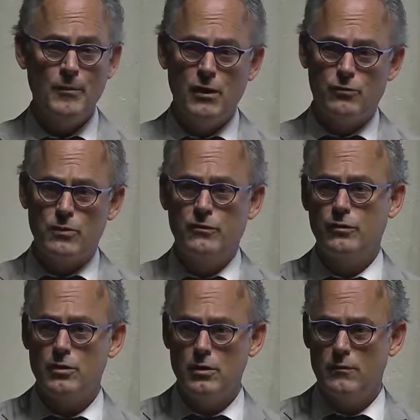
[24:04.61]
is
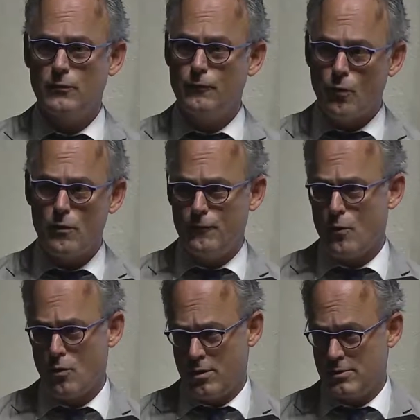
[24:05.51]
reserved for
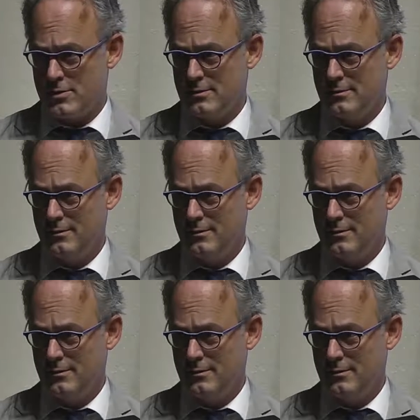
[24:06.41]
foreigners.